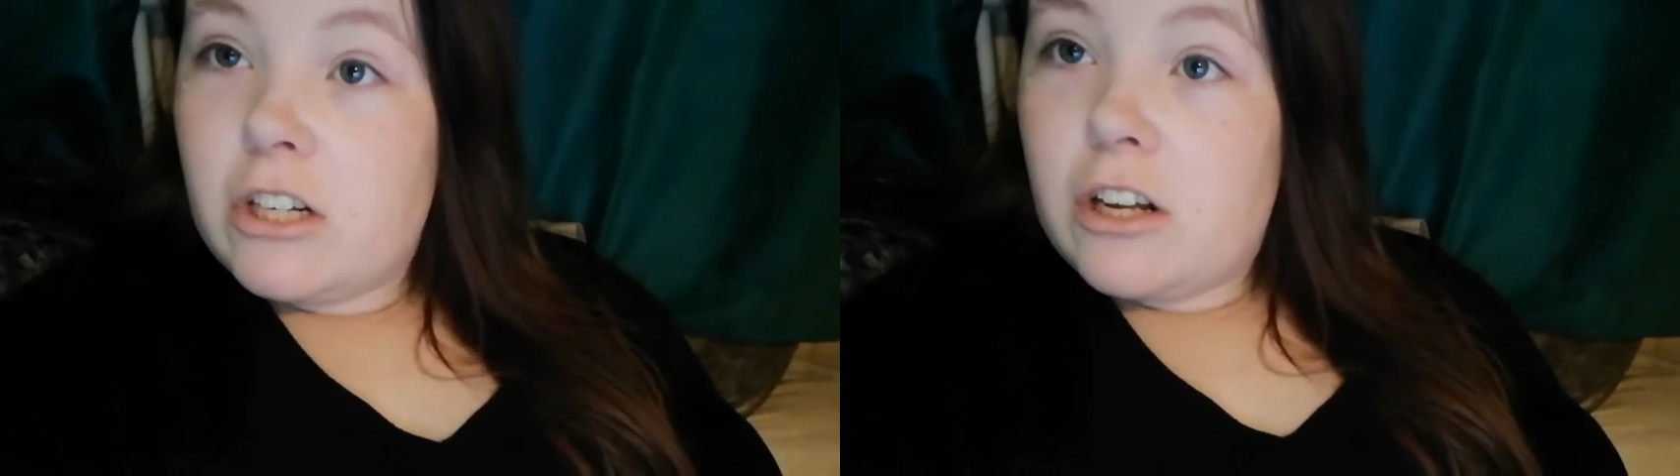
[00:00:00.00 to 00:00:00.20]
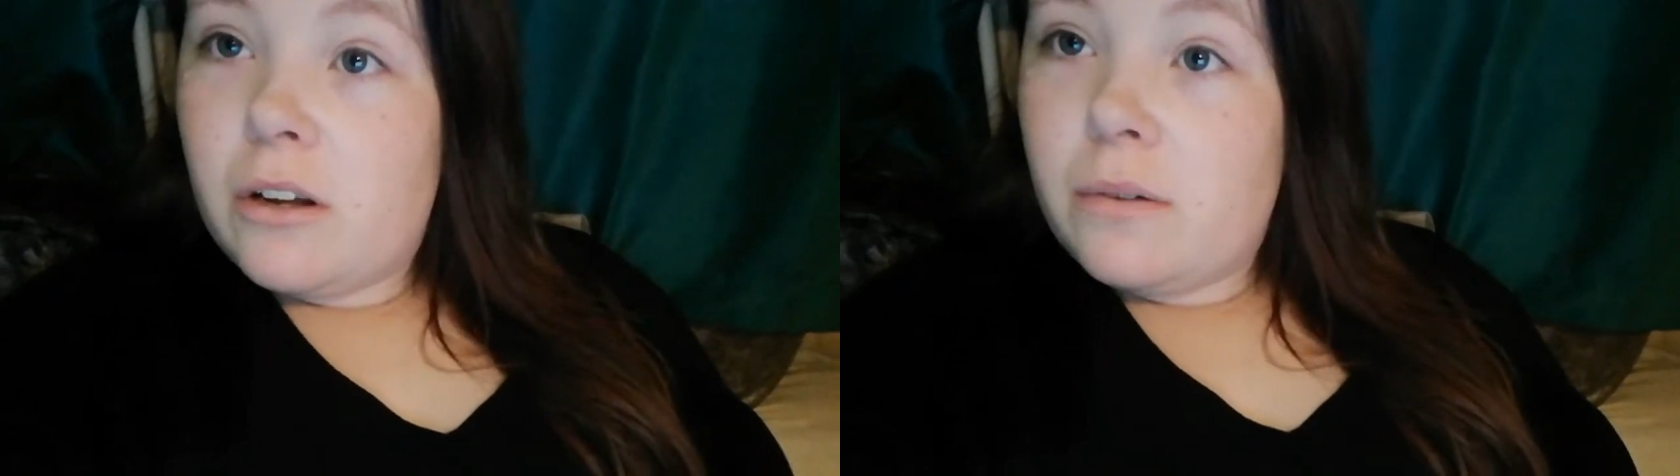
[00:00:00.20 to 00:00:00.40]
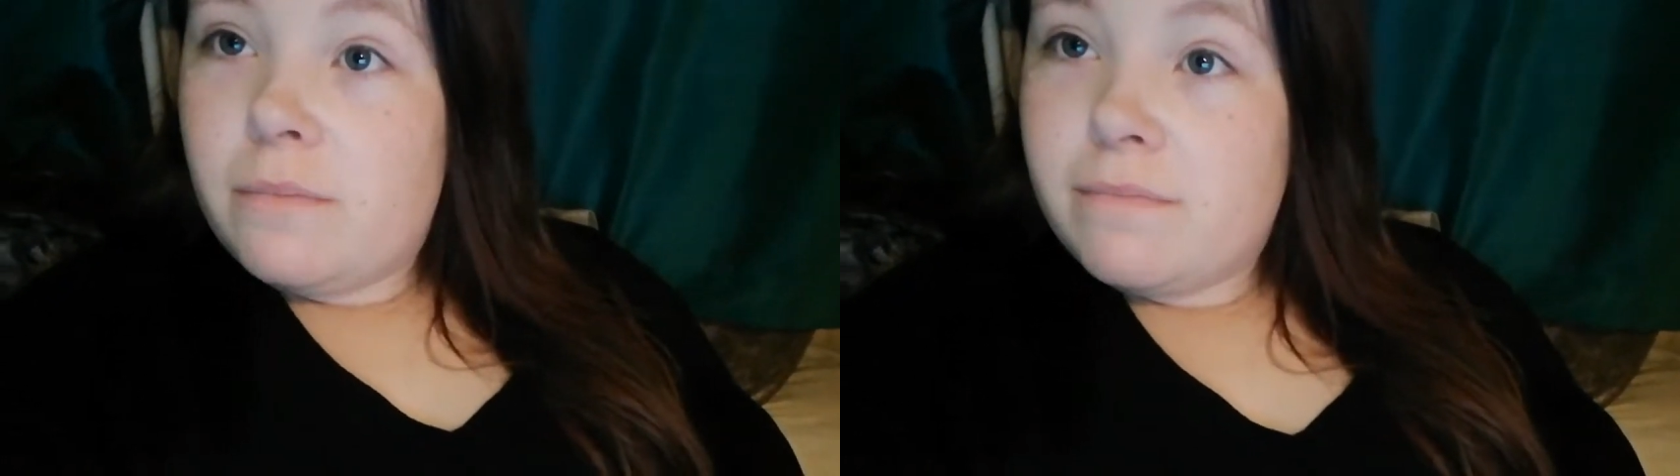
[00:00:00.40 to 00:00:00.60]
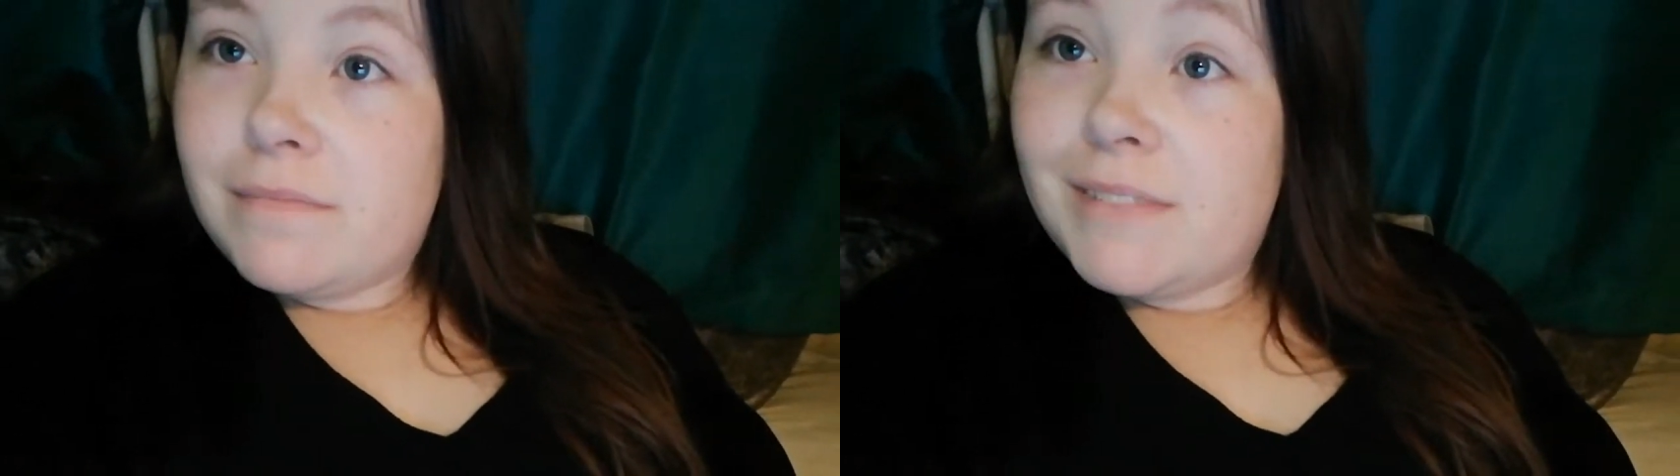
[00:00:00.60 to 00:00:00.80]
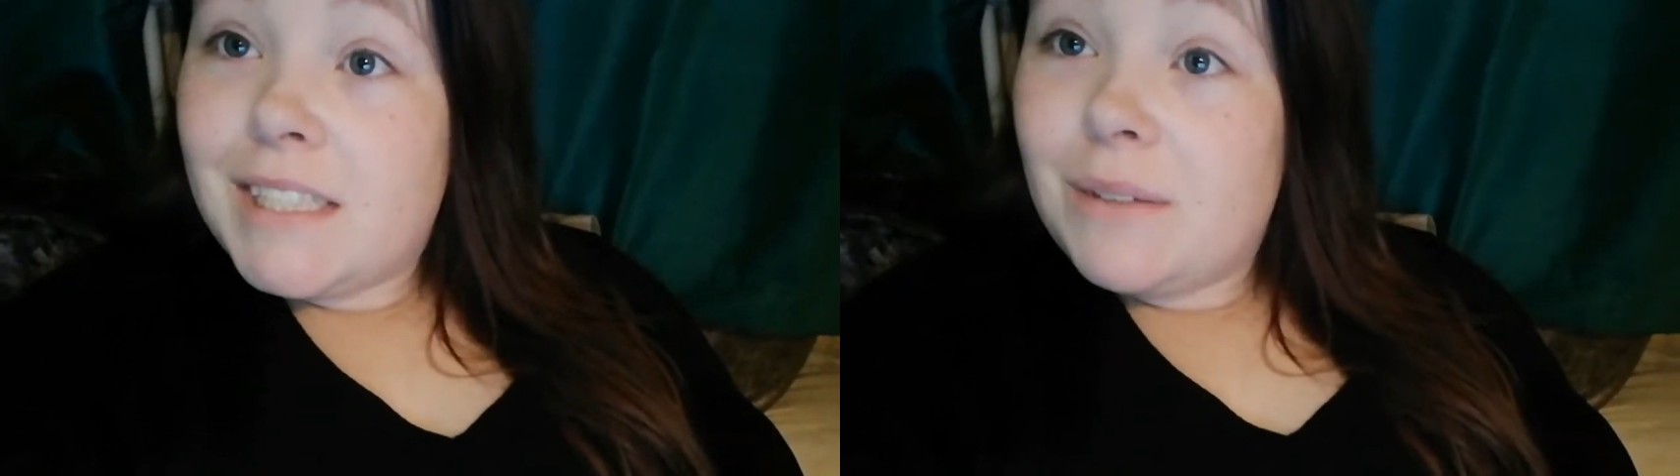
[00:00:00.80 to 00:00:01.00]
having a go
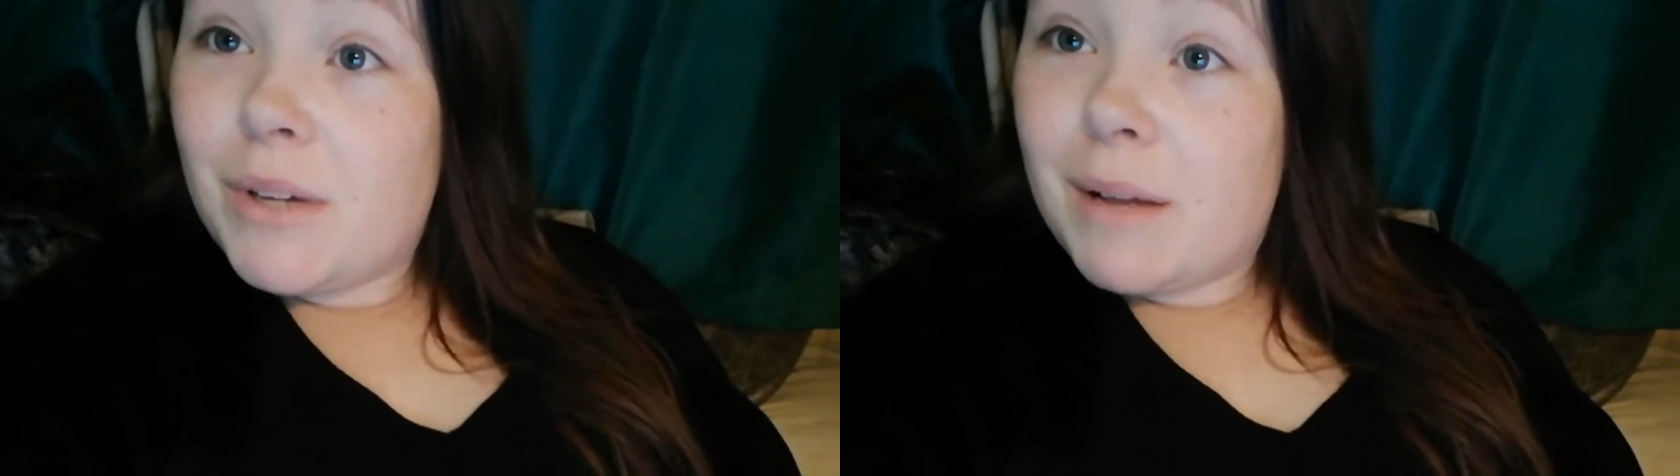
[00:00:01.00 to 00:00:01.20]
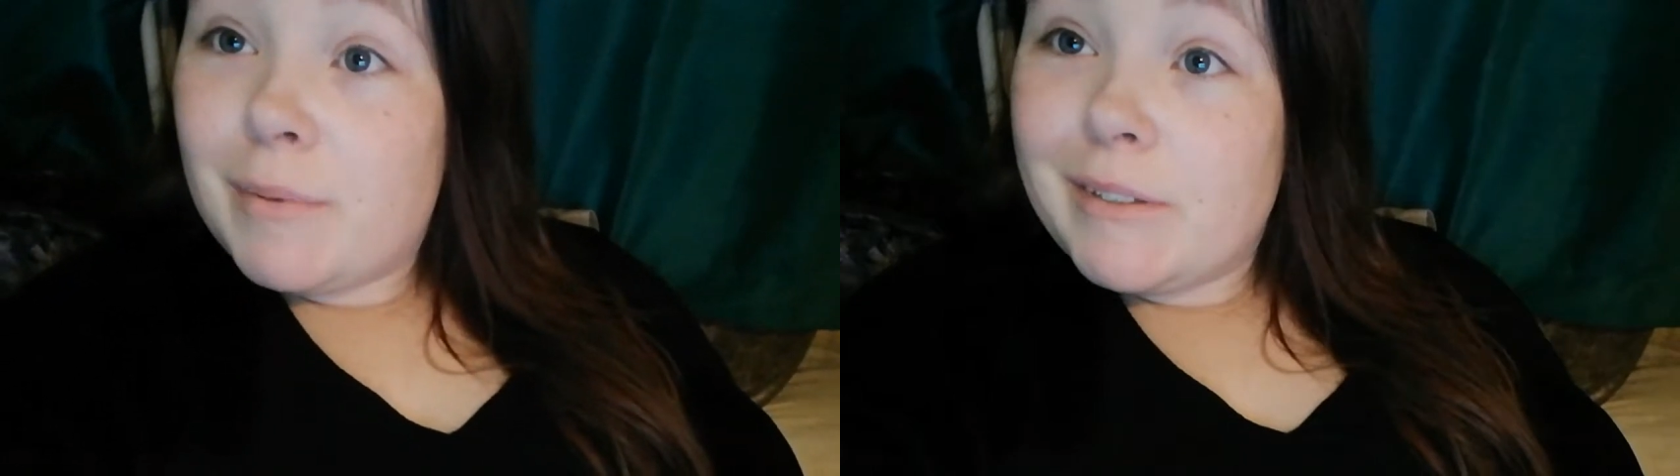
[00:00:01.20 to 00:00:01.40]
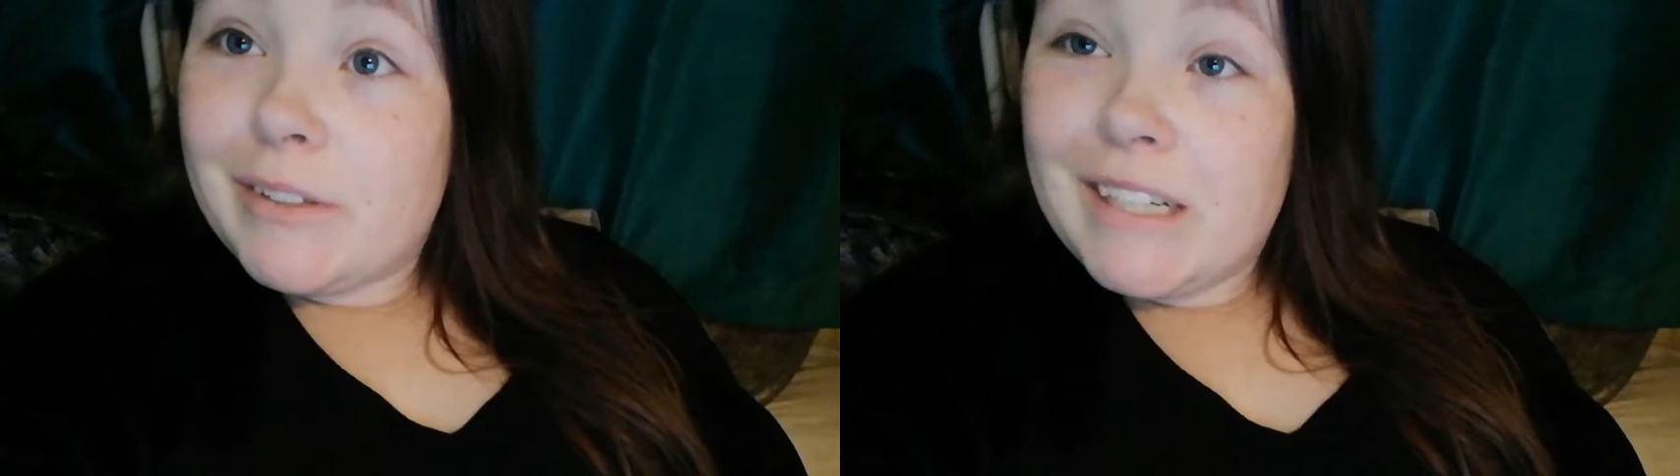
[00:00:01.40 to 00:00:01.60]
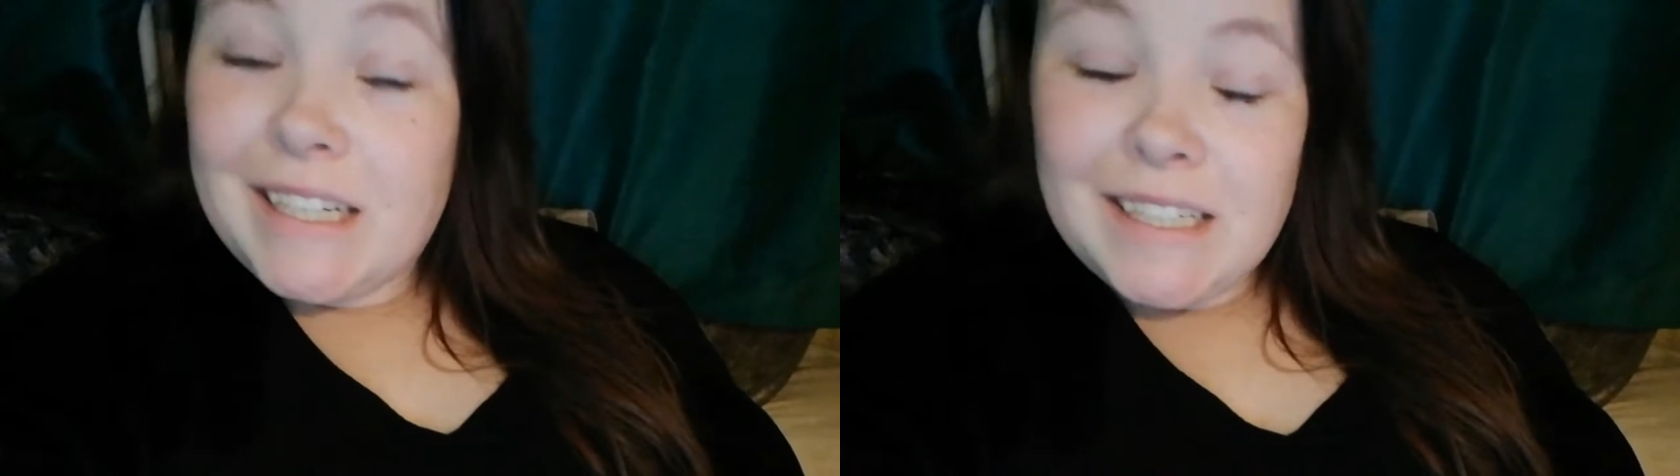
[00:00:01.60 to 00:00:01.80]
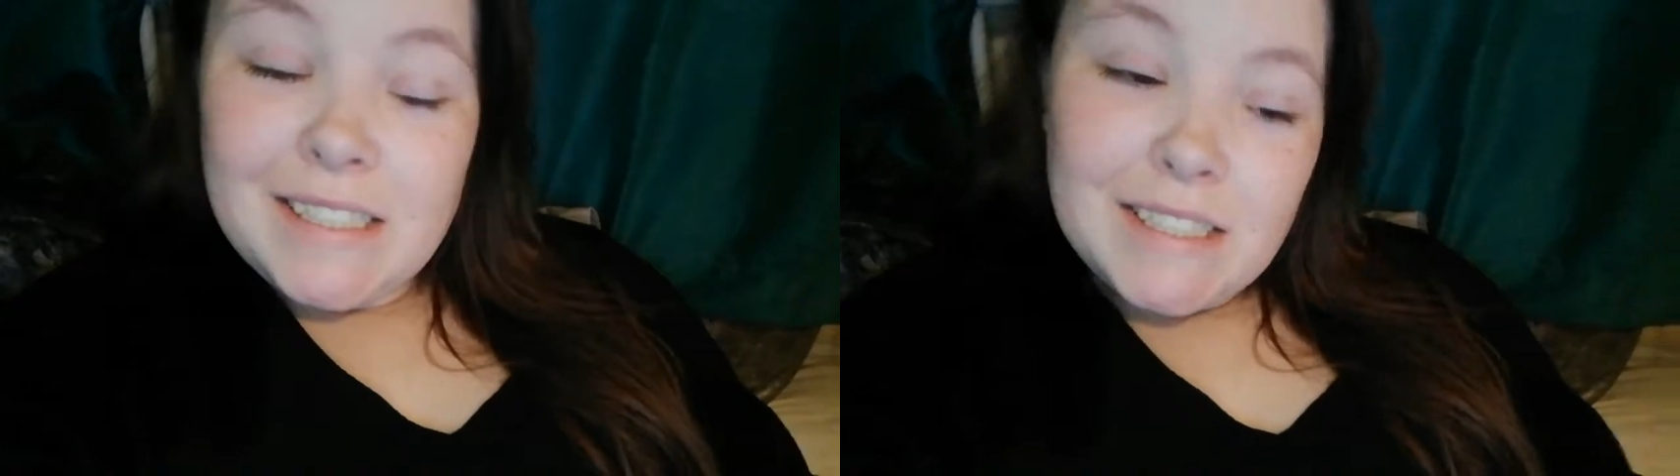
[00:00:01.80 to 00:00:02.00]
and seeing what happens
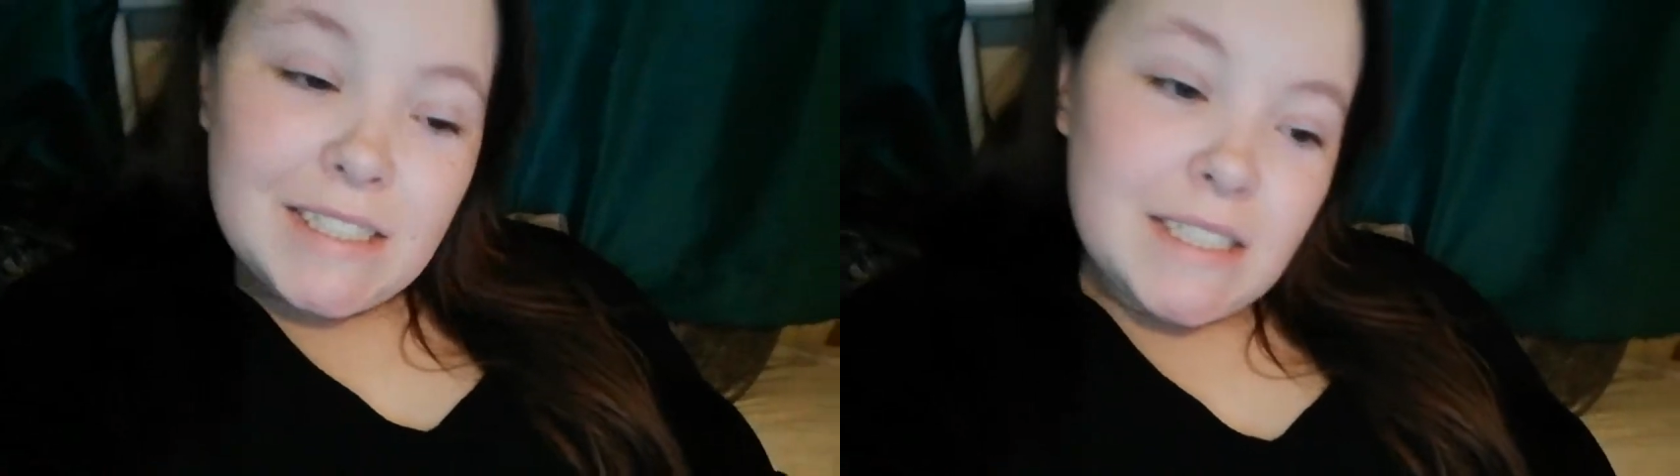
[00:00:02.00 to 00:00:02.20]
really.